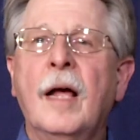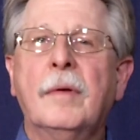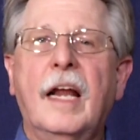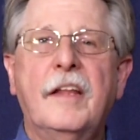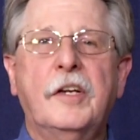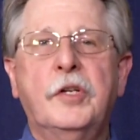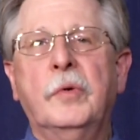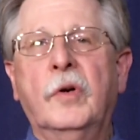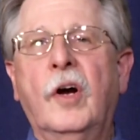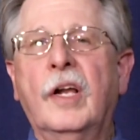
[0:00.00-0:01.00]
I'm glad that you
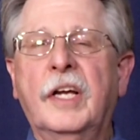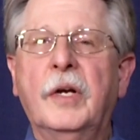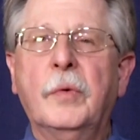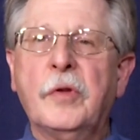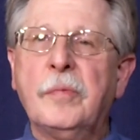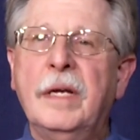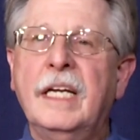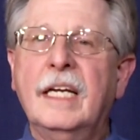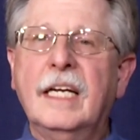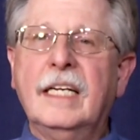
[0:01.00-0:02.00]
were all here with me
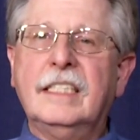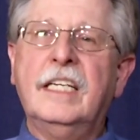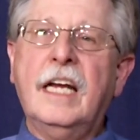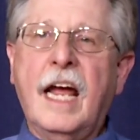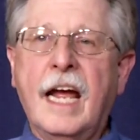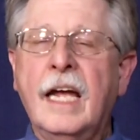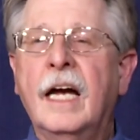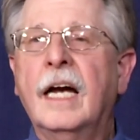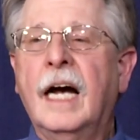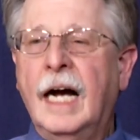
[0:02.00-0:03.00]
today.
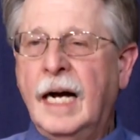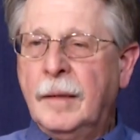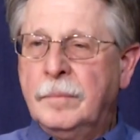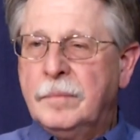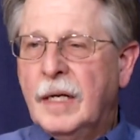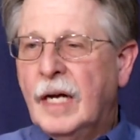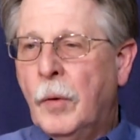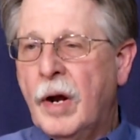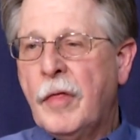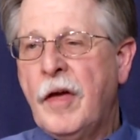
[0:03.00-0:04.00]
I
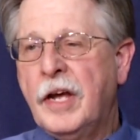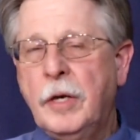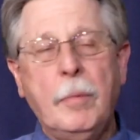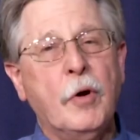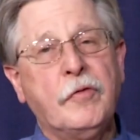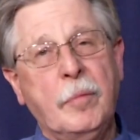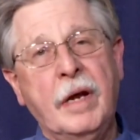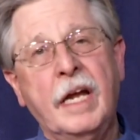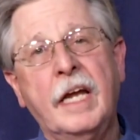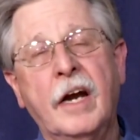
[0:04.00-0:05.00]
want to thank you both for
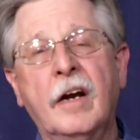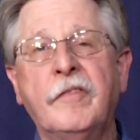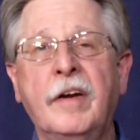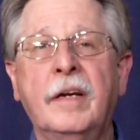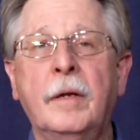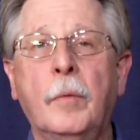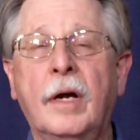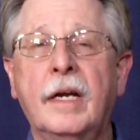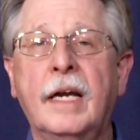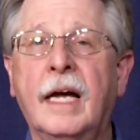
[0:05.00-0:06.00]
being here. If
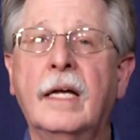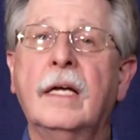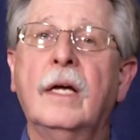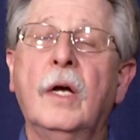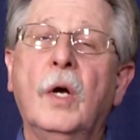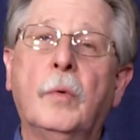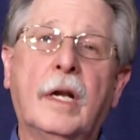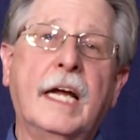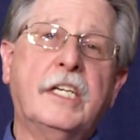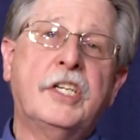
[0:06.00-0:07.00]
anyone would
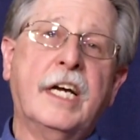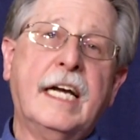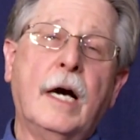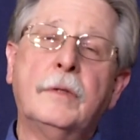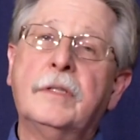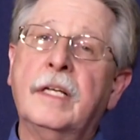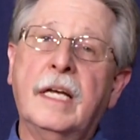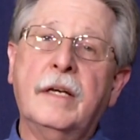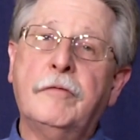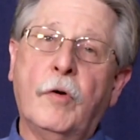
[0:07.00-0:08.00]
like to check out the
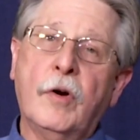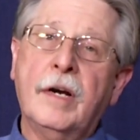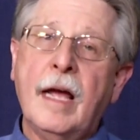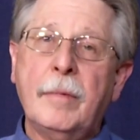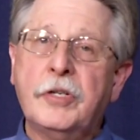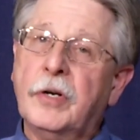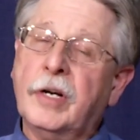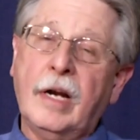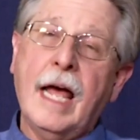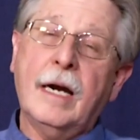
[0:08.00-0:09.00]
Ford Amateur
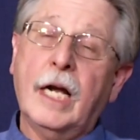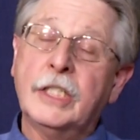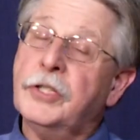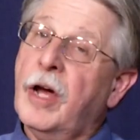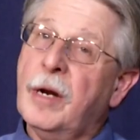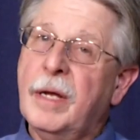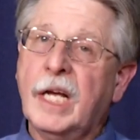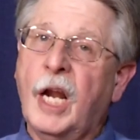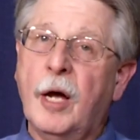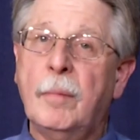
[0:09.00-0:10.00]
Astronomy
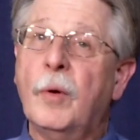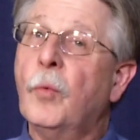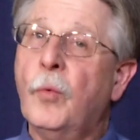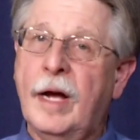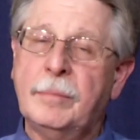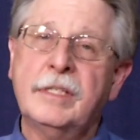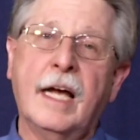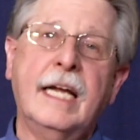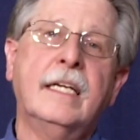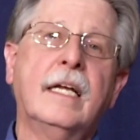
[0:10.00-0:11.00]
Club website,